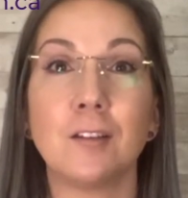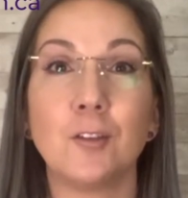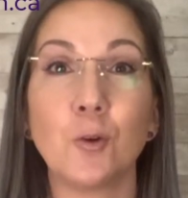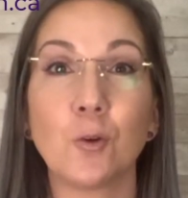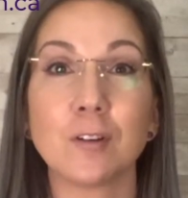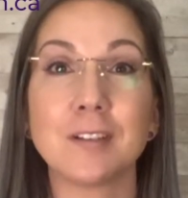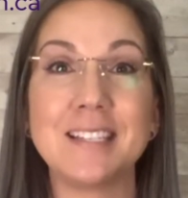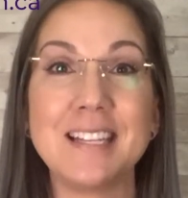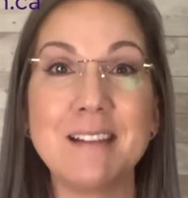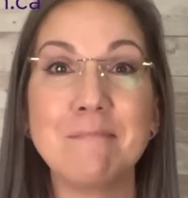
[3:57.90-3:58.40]

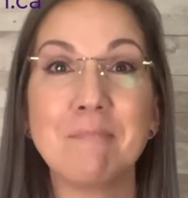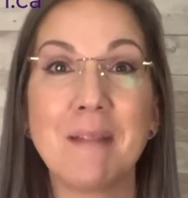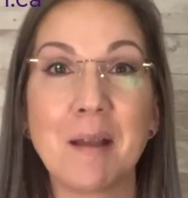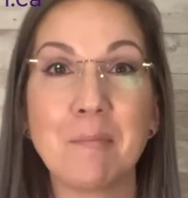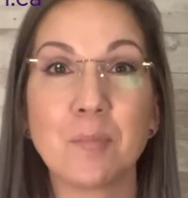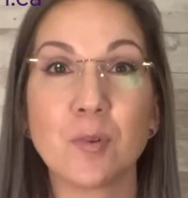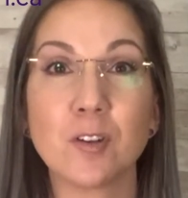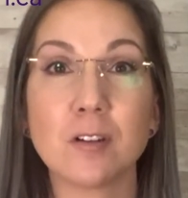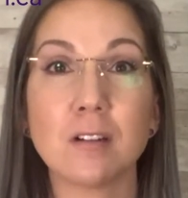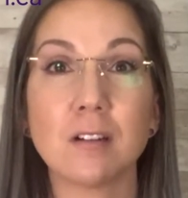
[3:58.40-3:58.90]
your team
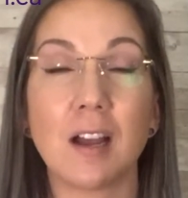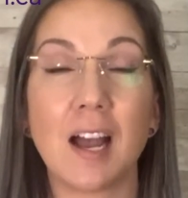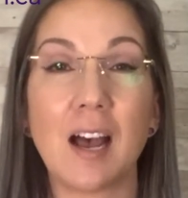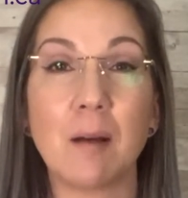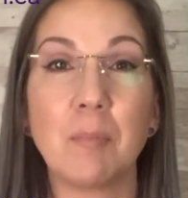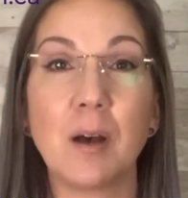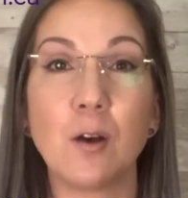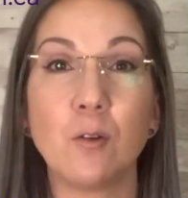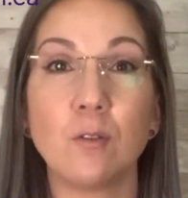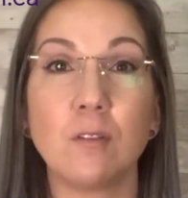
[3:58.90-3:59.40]
member
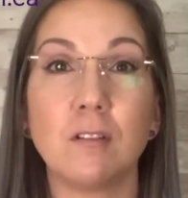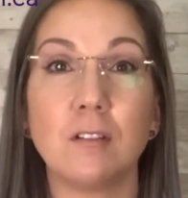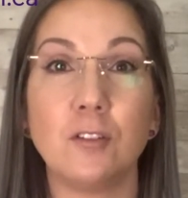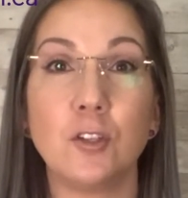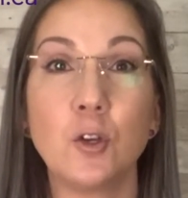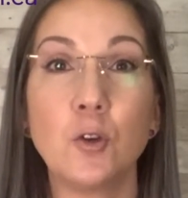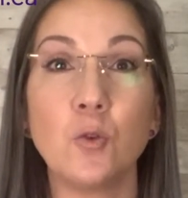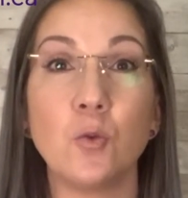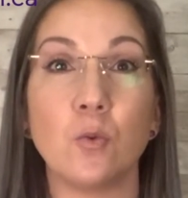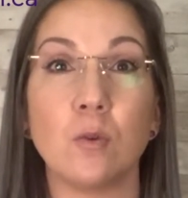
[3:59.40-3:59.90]
about
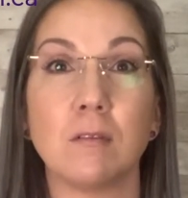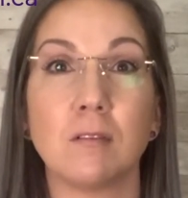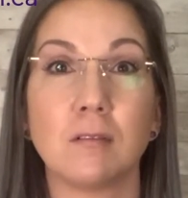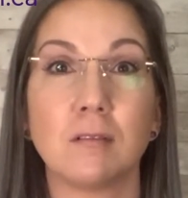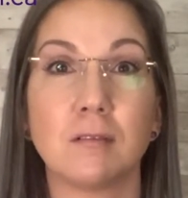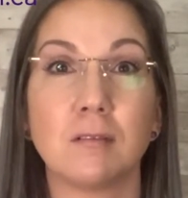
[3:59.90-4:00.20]
you